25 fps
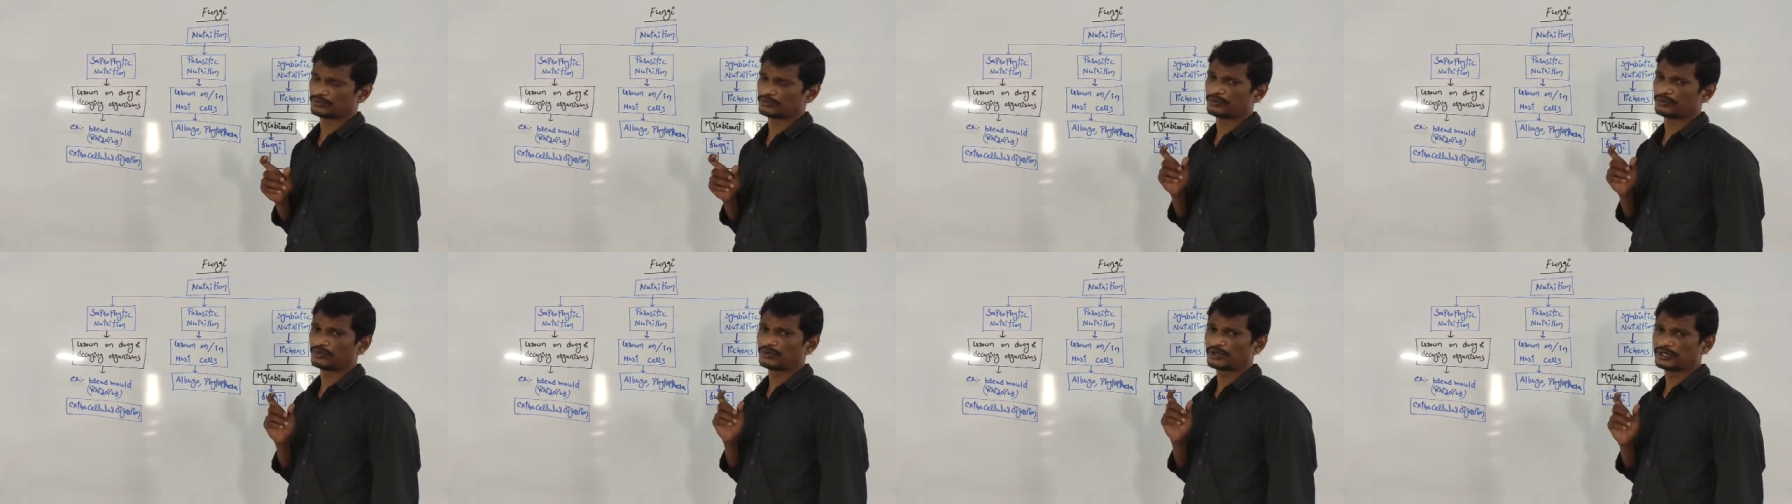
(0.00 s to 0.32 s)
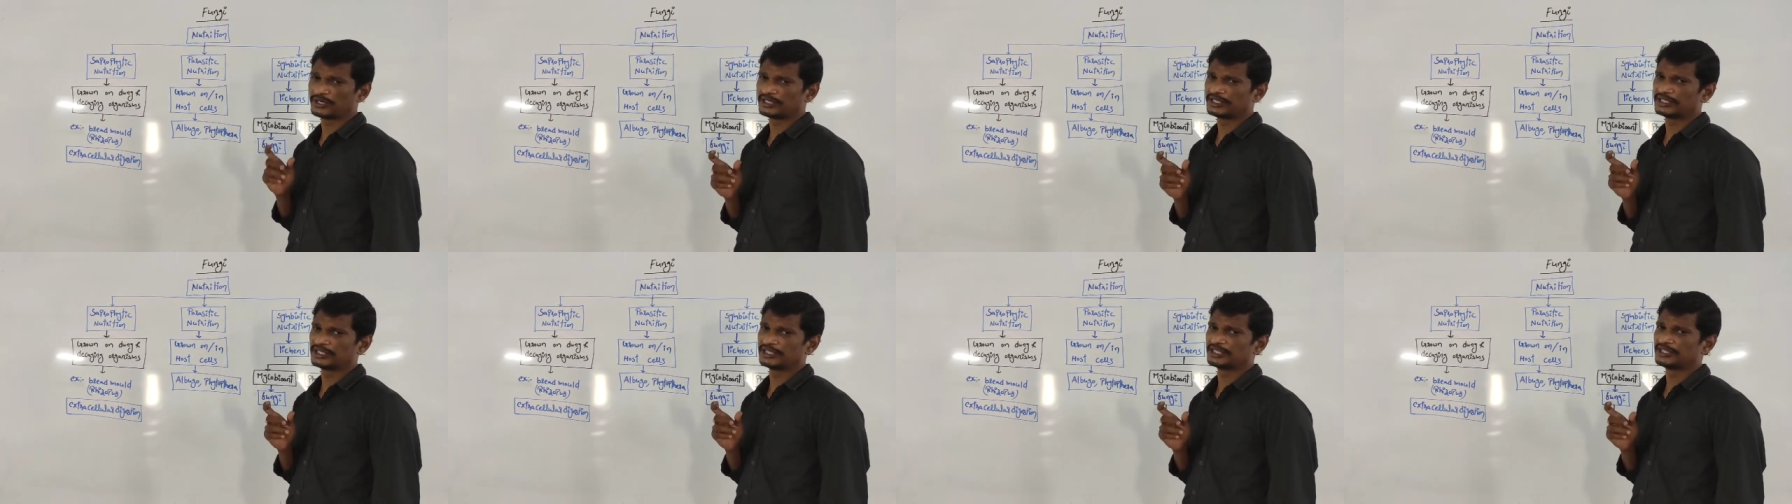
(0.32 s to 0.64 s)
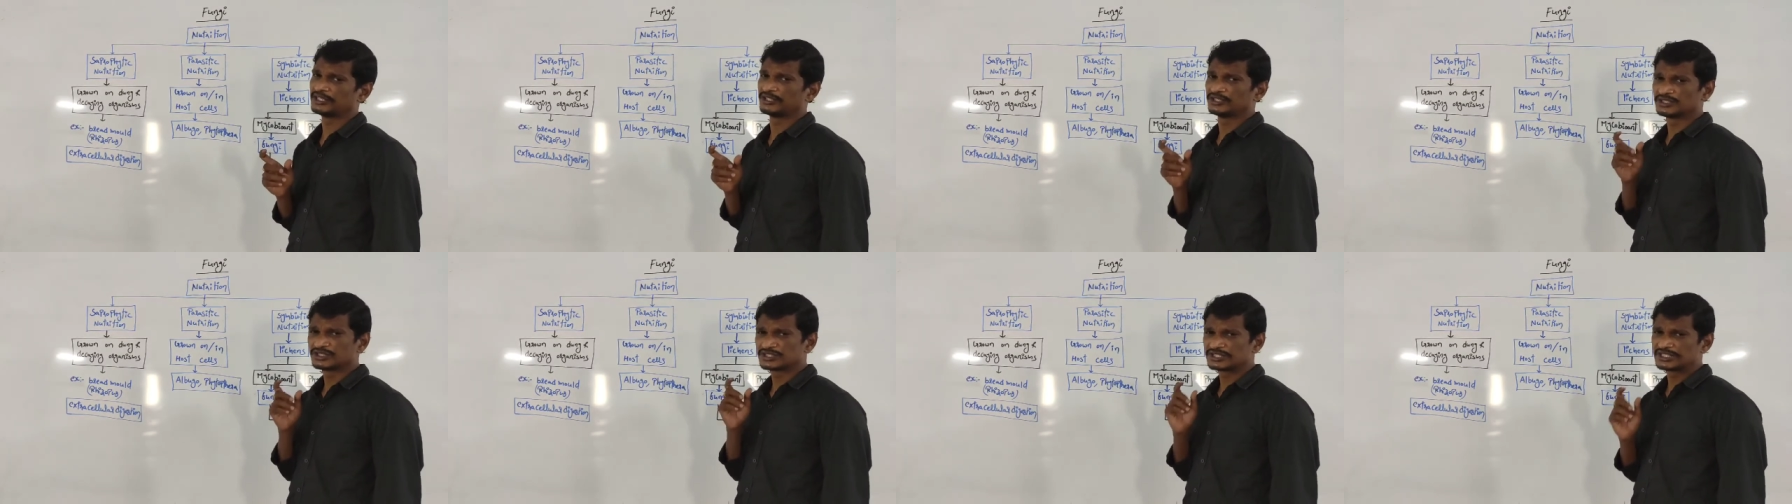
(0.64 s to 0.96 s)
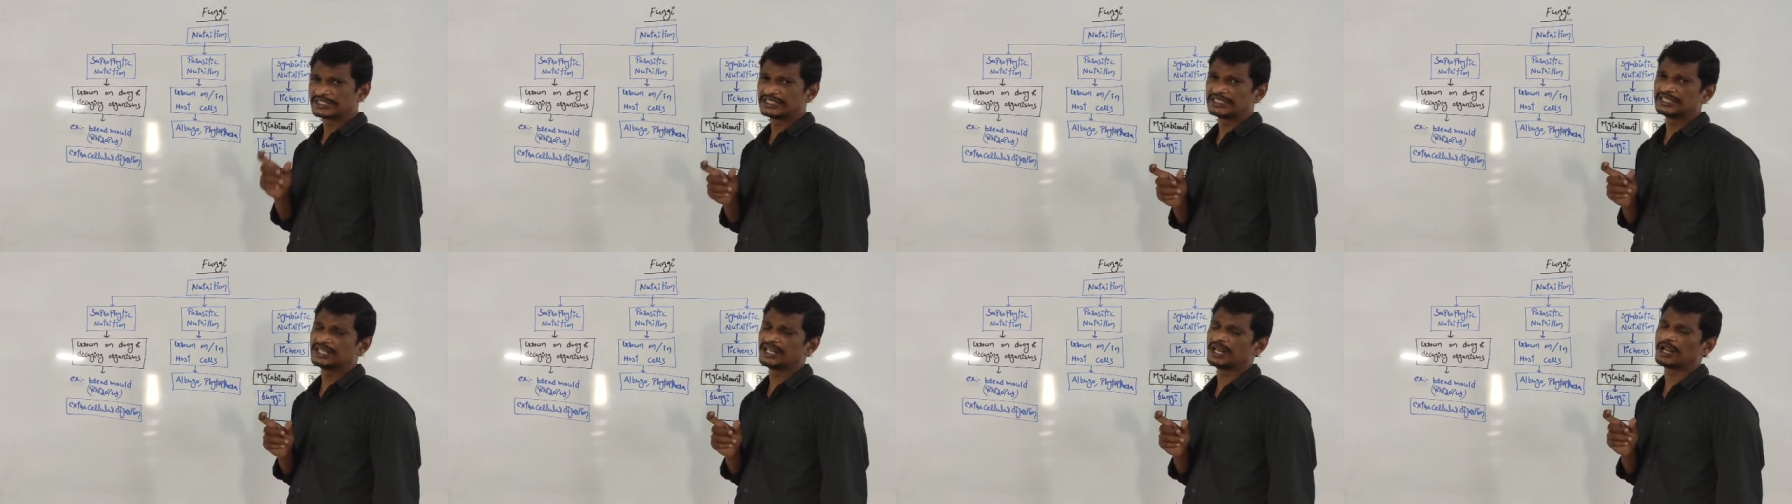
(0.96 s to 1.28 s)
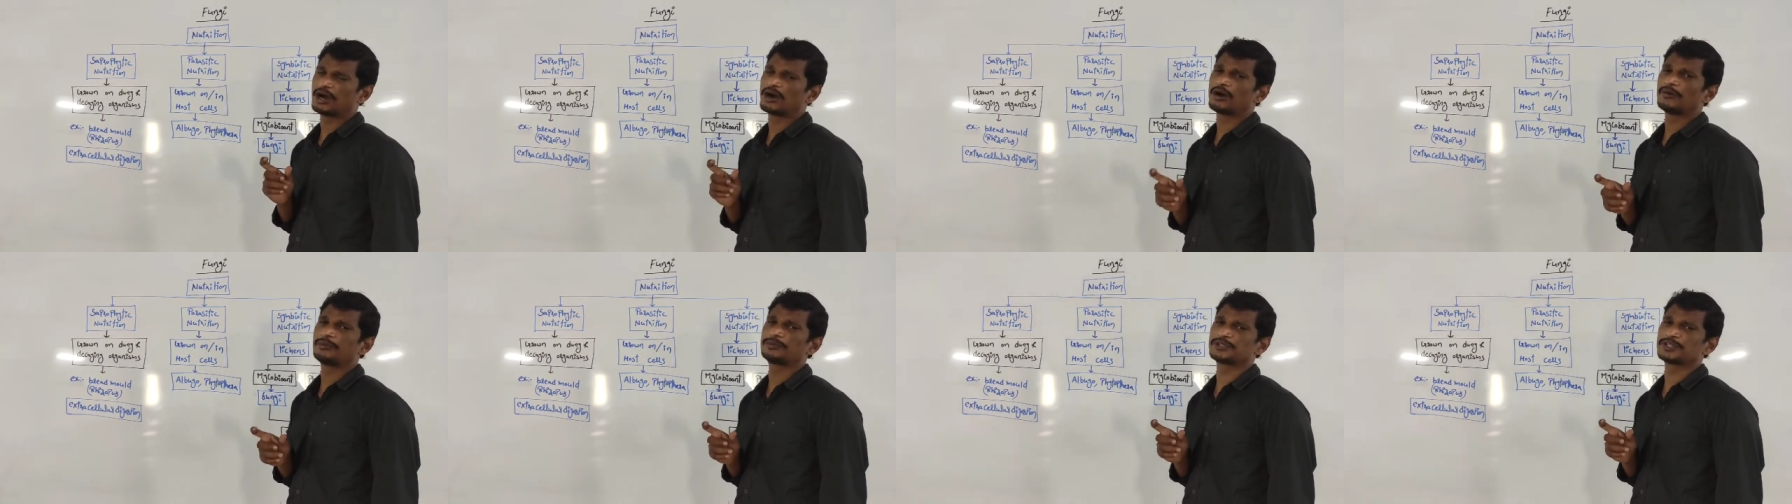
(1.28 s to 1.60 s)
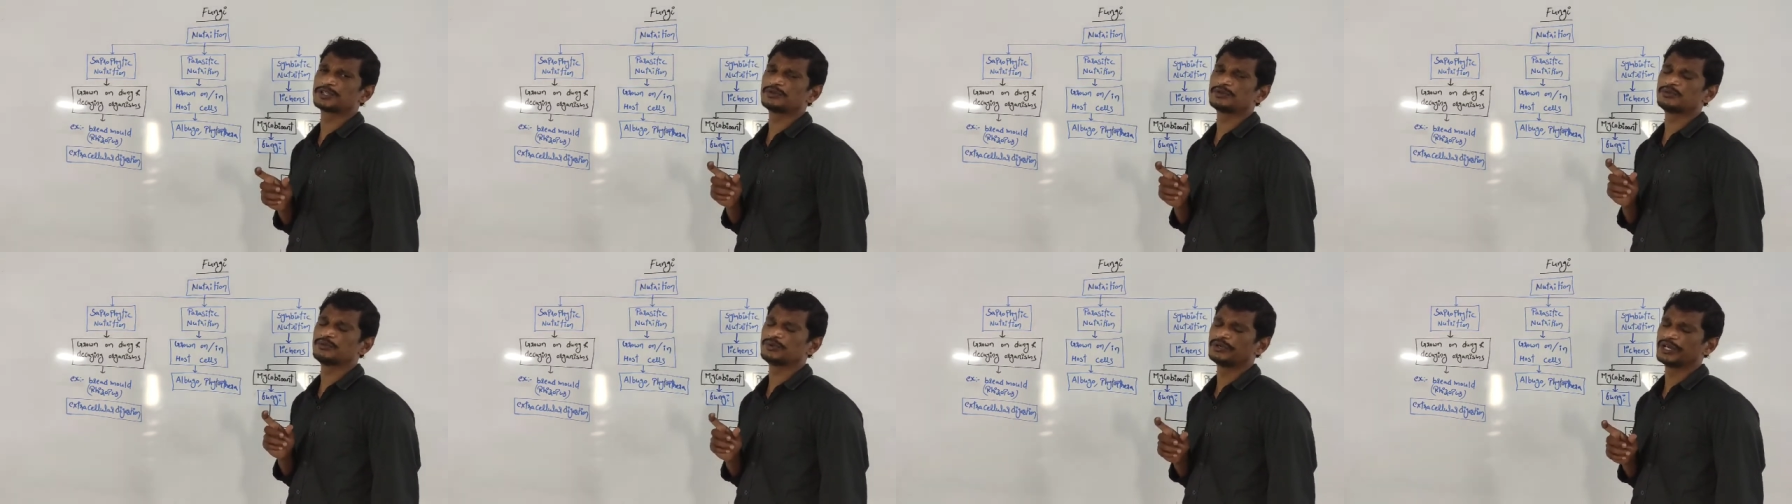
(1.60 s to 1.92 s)
only single
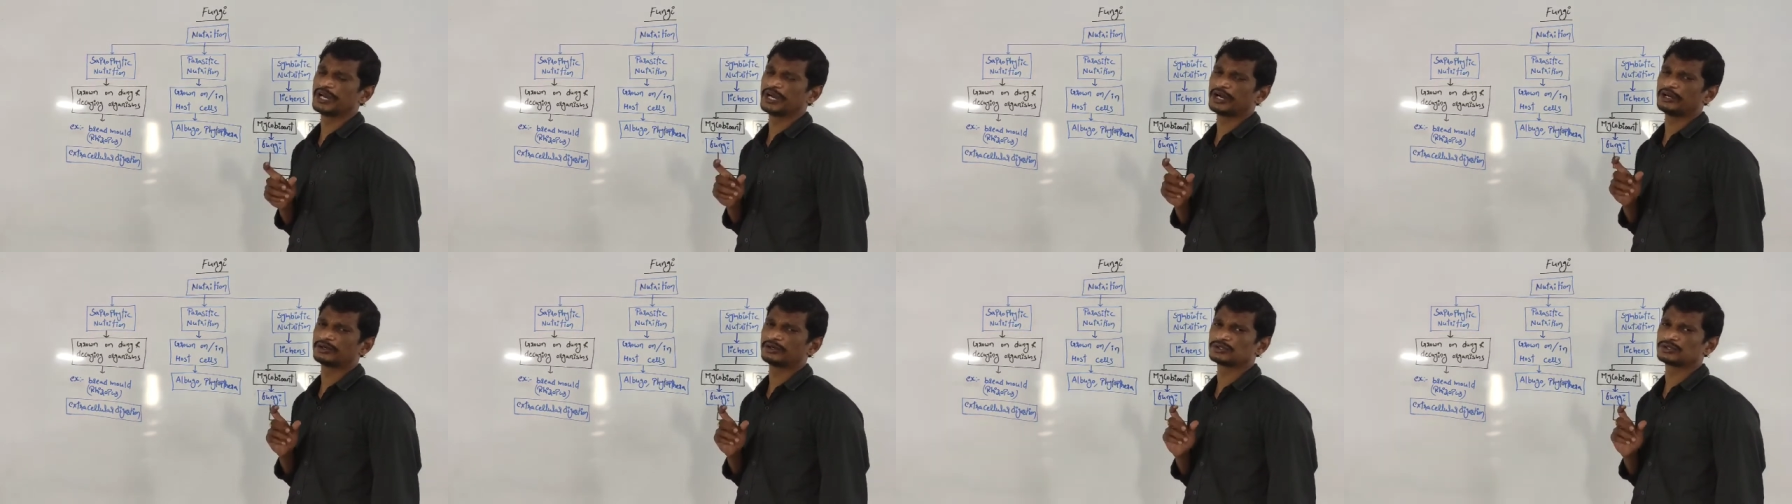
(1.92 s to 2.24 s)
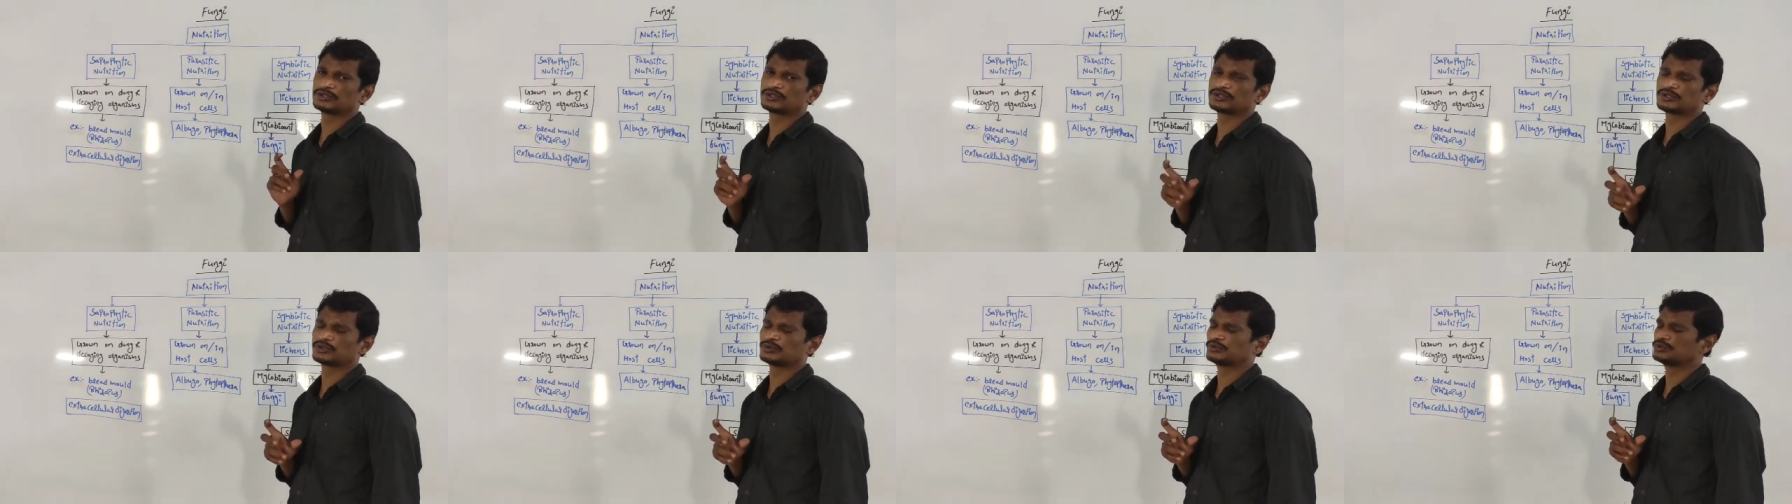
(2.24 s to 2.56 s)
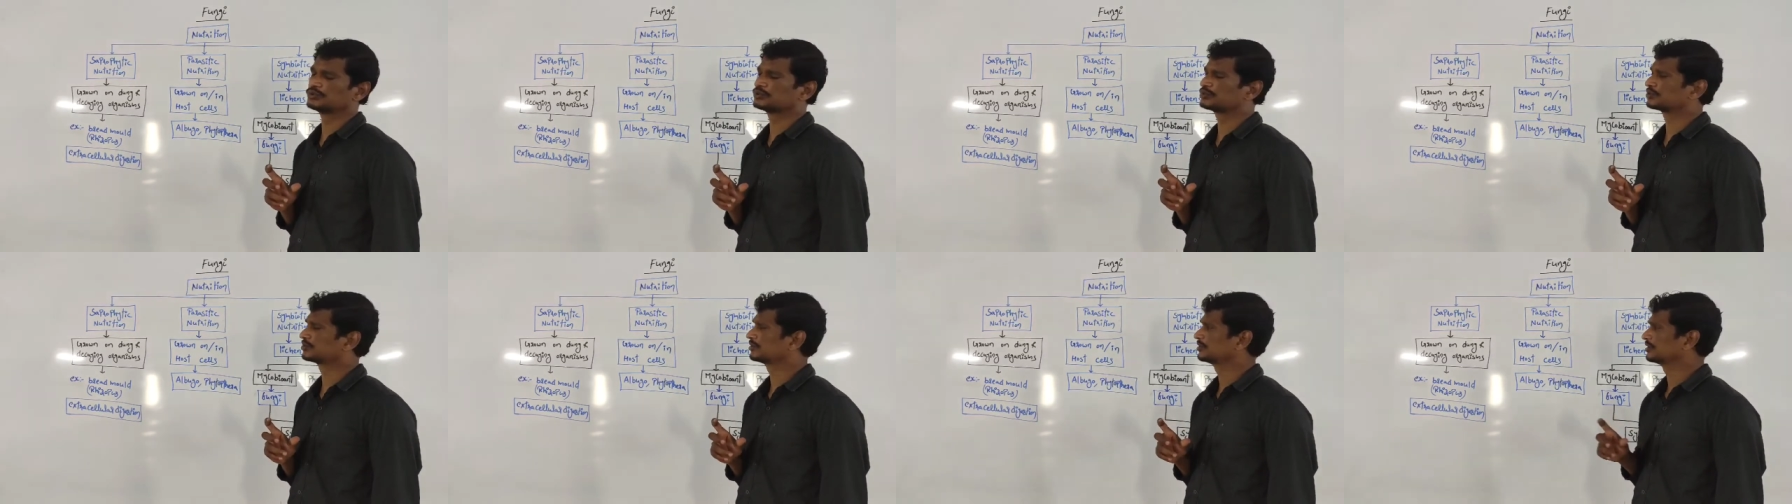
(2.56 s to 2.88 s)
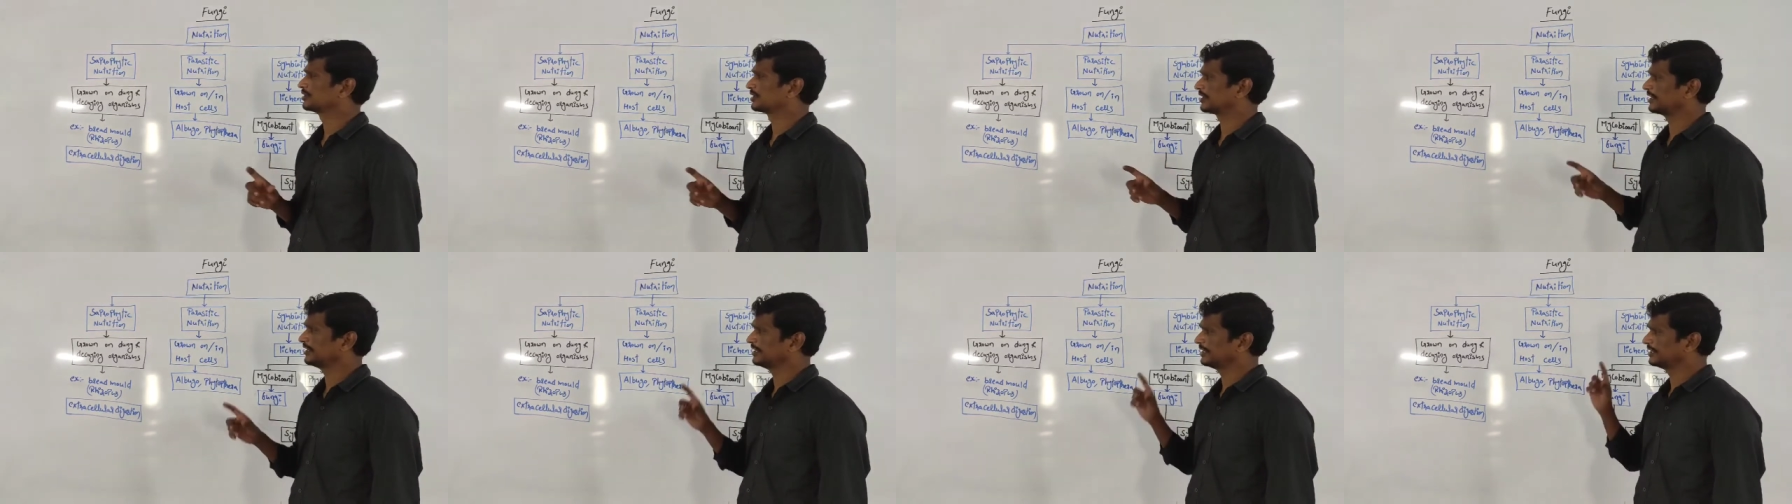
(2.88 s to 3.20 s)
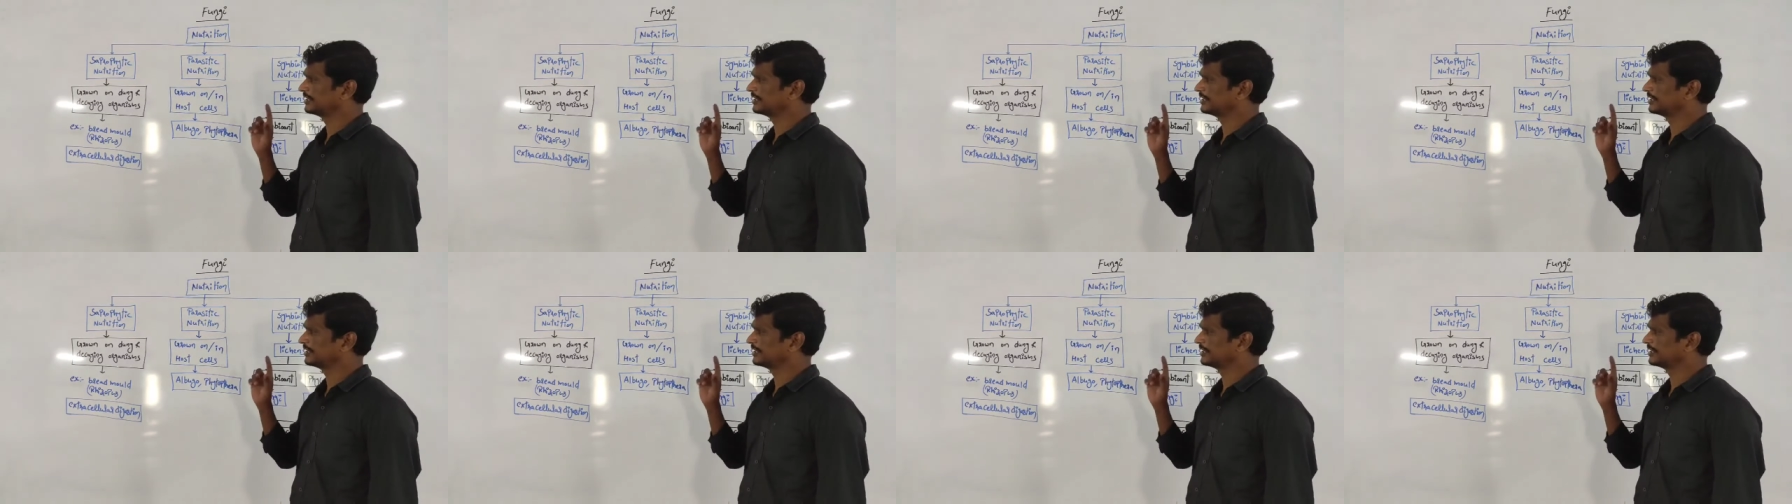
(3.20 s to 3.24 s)
option we have to choose, right?